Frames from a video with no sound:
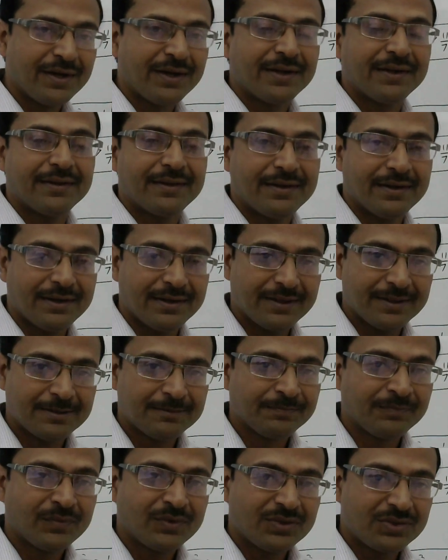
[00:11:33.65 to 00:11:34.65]
the
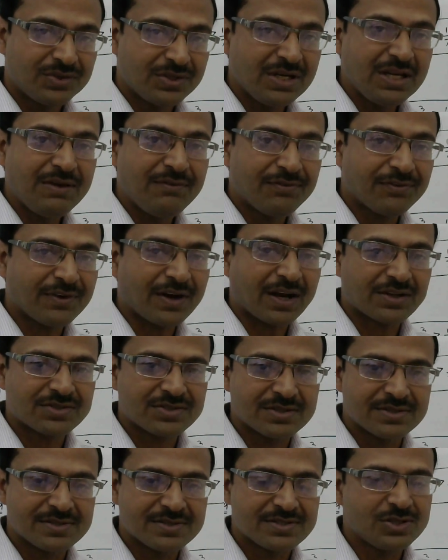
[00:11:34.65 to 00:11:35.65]
three
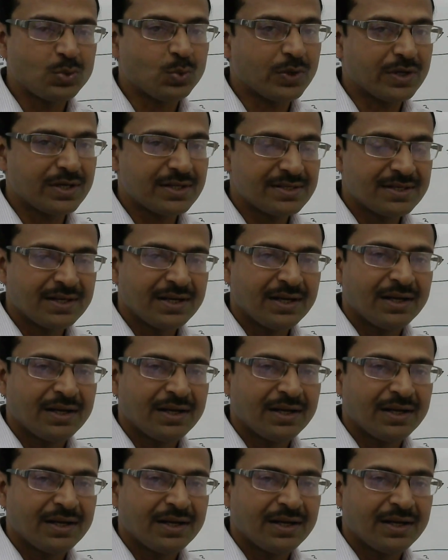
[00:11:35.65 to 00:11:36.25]
fractions, you can